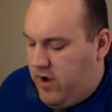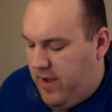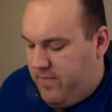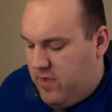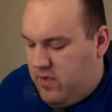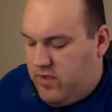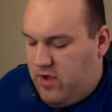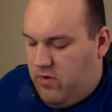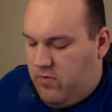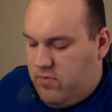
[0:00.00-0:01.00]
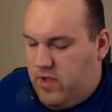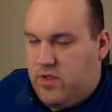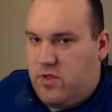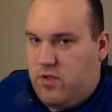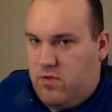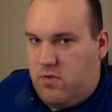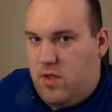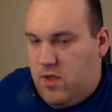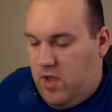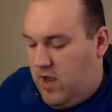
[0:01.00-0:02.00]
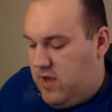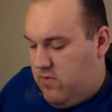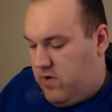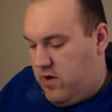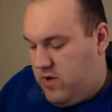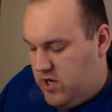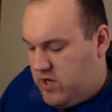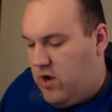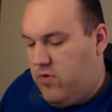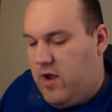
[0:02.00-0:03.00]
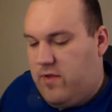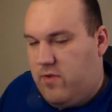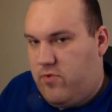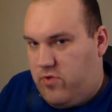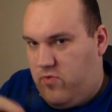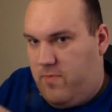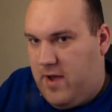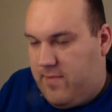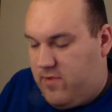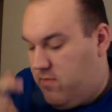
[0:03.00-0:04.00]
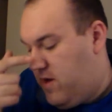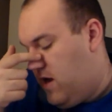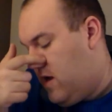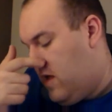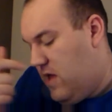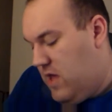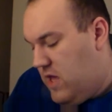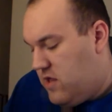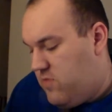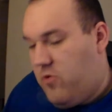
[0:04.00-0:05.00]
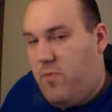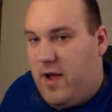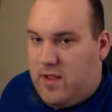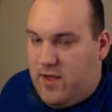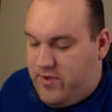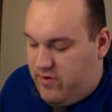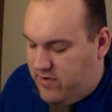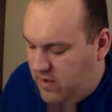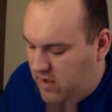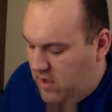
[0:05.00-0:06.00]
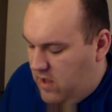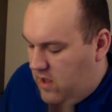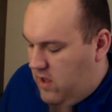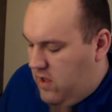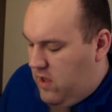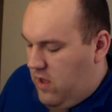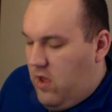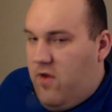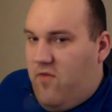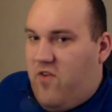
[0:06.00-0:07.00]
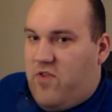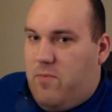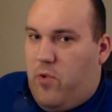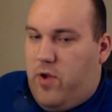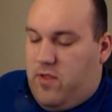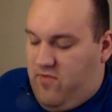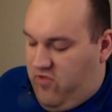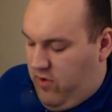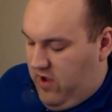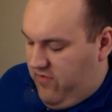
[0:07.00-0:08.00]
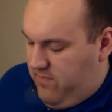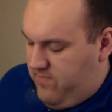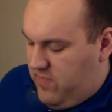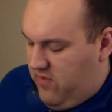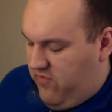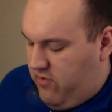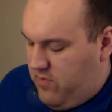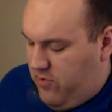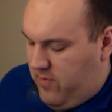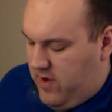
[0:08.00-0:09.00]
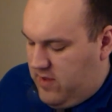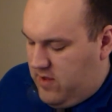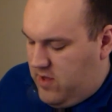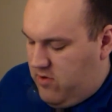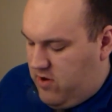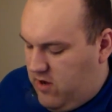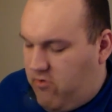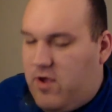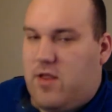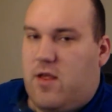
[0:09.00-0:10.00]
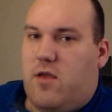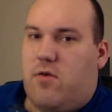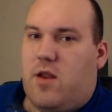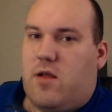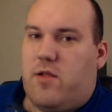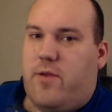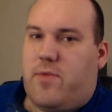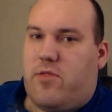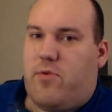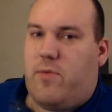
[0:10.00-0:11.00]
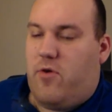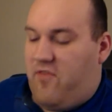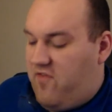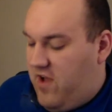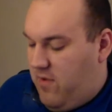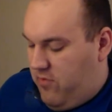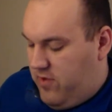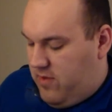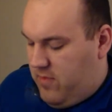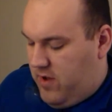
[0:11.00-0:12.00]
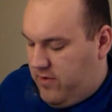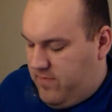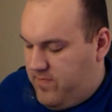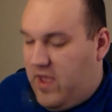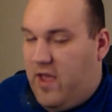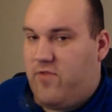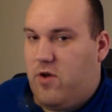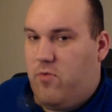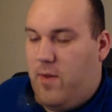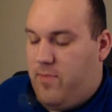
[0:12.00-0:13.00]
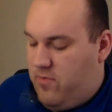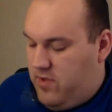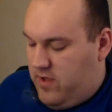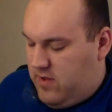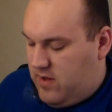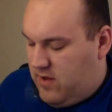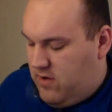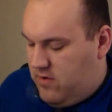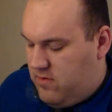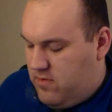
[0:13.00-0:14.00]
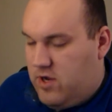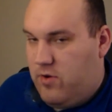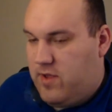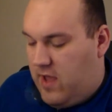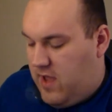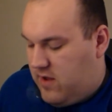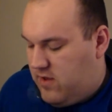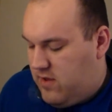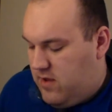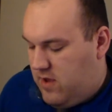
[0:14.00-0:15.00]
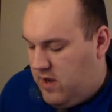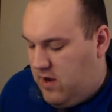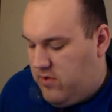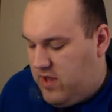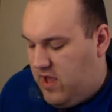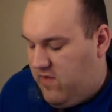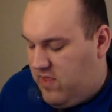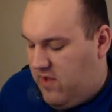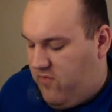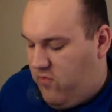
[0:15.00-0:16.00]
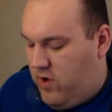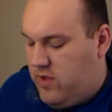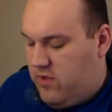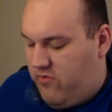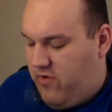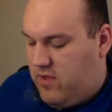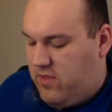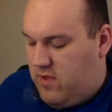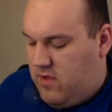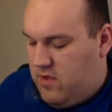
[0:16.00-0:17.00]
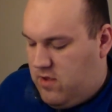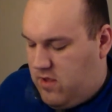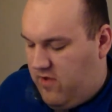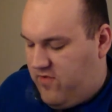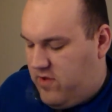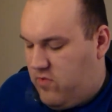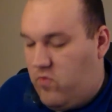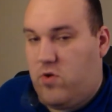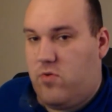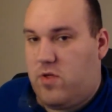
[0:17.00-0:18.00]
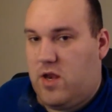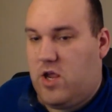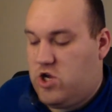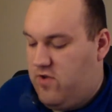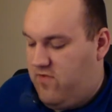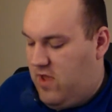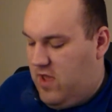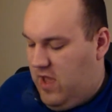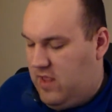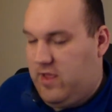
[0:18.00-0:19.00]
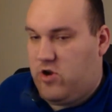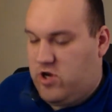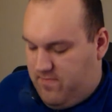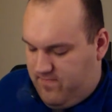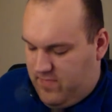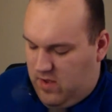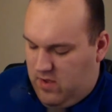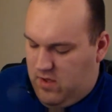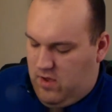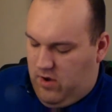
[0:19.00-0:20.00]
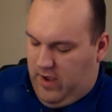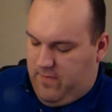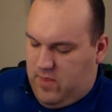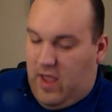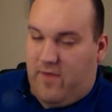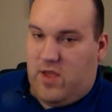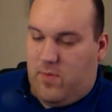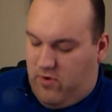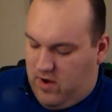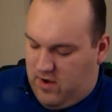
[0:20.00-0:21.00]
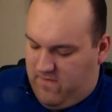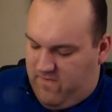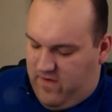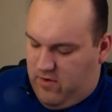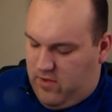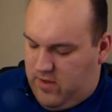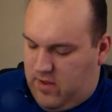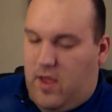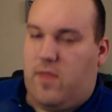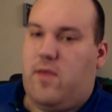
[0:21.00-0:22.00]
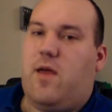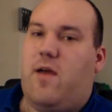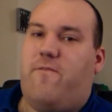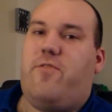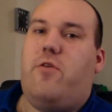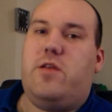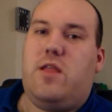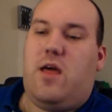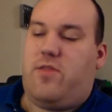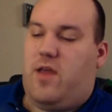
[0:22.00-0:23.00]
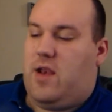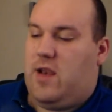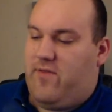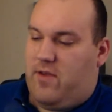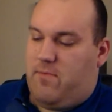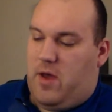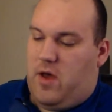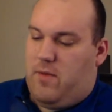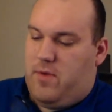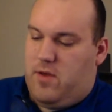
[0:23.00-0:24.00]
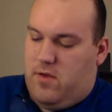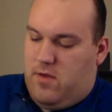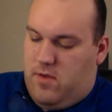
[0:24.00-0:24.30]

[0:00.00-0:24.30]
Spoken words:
Okay, so let's head. We're going to just go down and then we'll swoop back up to the beginning. Spore Mine Clusters. 15 points for 3 of them, for 3 Spore Mines. You can include up to 3 more for 5 points a model. They have no weapon or ballistic skill, no attacks, and no save, and they have 1 strength, toughness, wounds, initiative, and leadership. Okay, they have Deep Strike, Fearless, and then they have Floating Death and Living Bomb.